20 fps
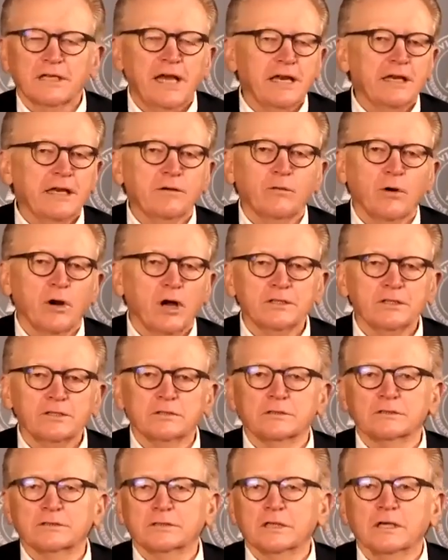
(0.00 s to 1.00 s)
Kenny
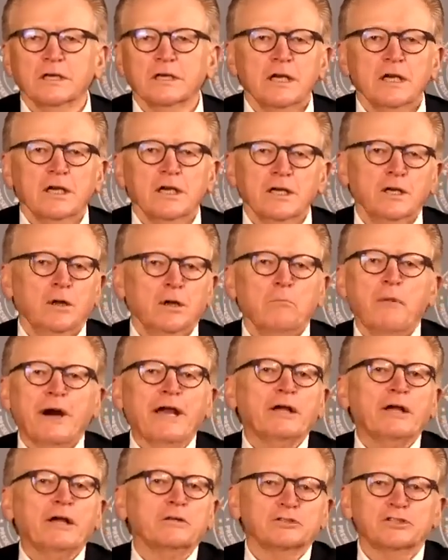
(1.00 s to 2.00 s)
Rogers,
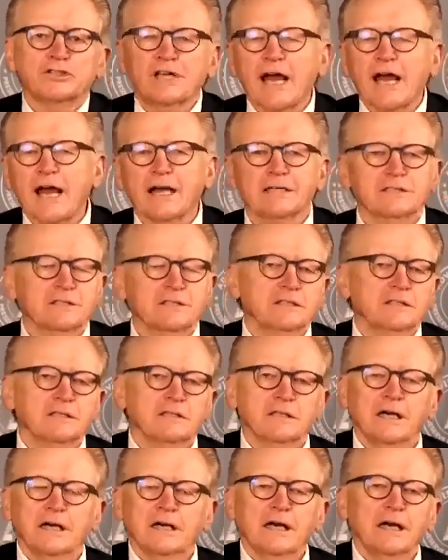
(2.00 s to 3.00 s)
Michael
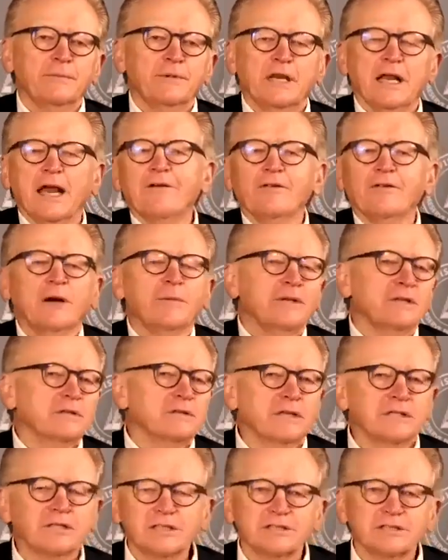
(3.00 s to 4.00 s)
Jackson. I
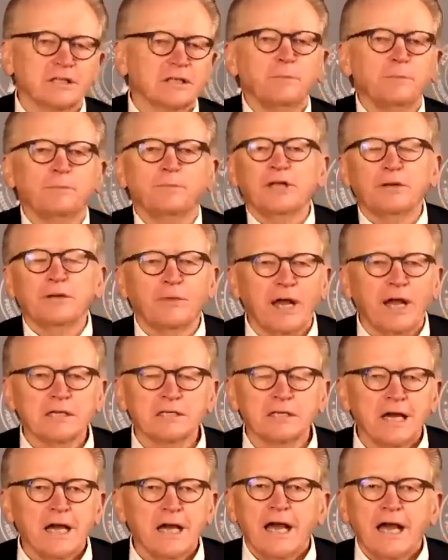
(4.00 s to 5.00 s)
mean, just a complete
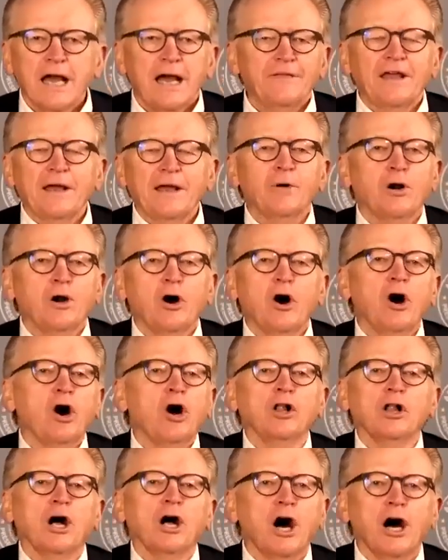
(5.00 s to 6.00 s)
range. And they were
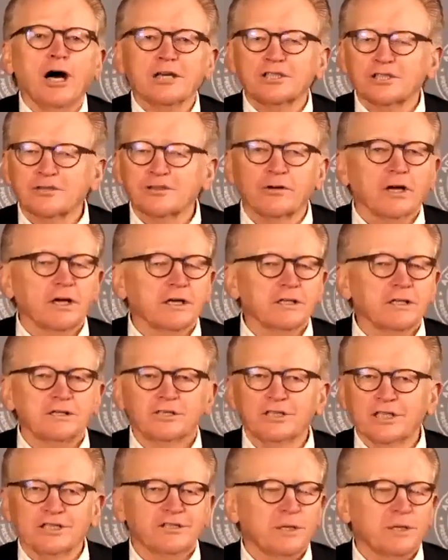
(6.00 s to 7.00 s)
all awestruck
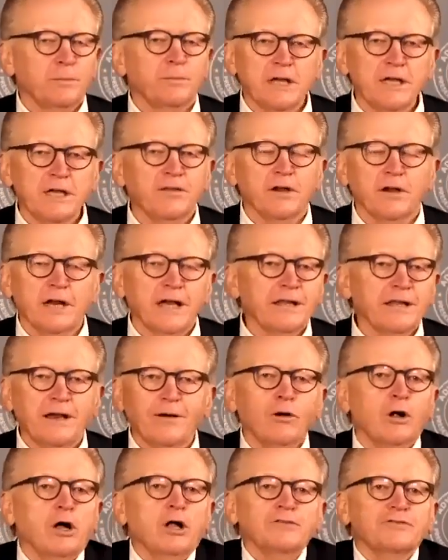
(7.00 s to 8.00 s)
just to be there.
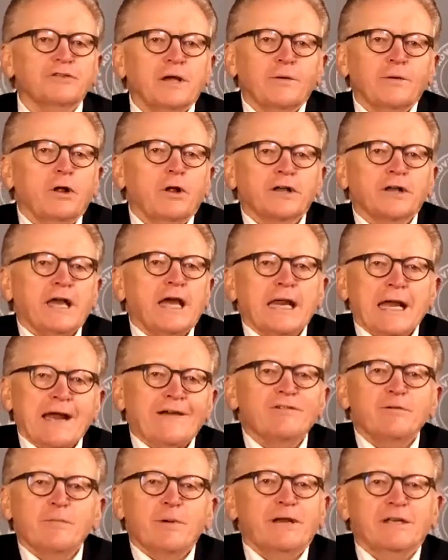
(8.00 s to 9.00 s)
They're all getting
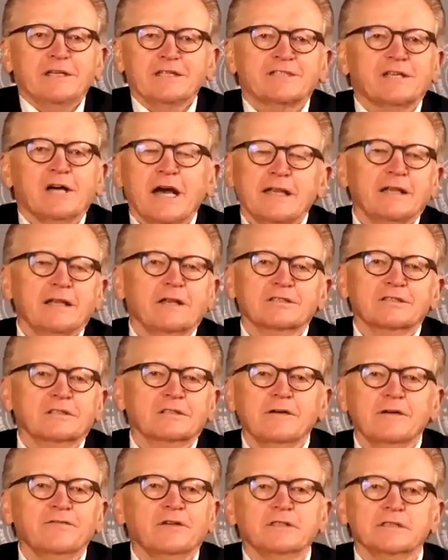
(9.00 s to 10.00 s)
everybody to sign their
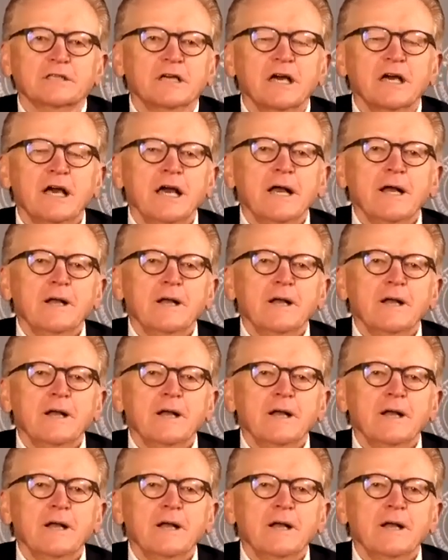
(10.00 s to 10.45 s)
stuff because.